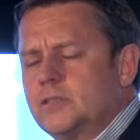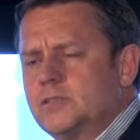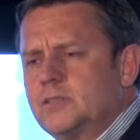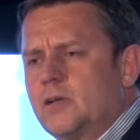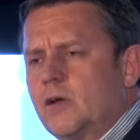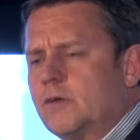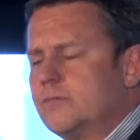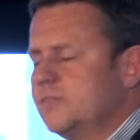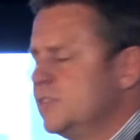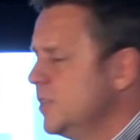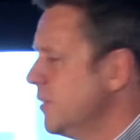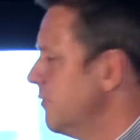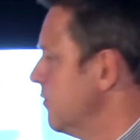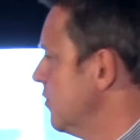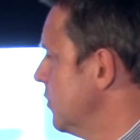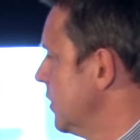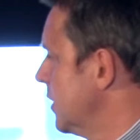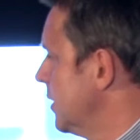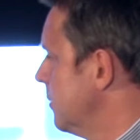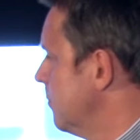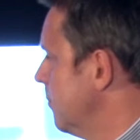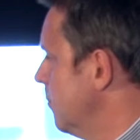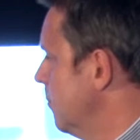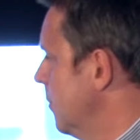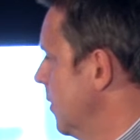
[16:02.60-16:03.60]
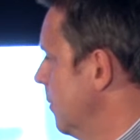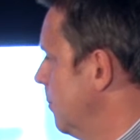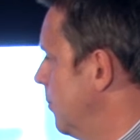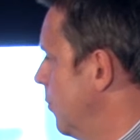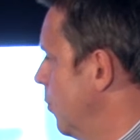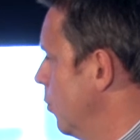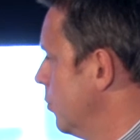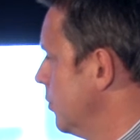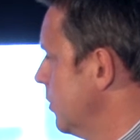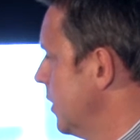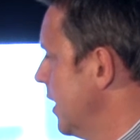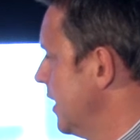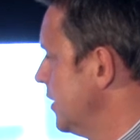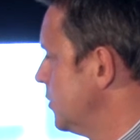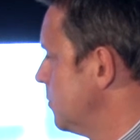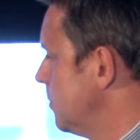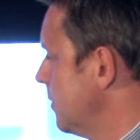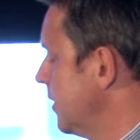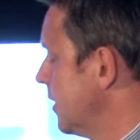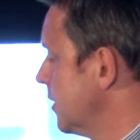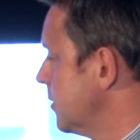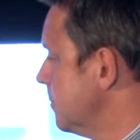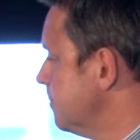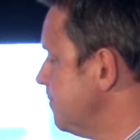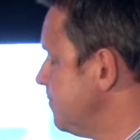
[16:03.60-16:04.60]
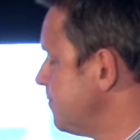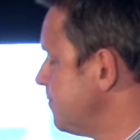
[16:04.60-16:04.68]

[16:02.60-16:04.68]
it's obviously a very important aspect.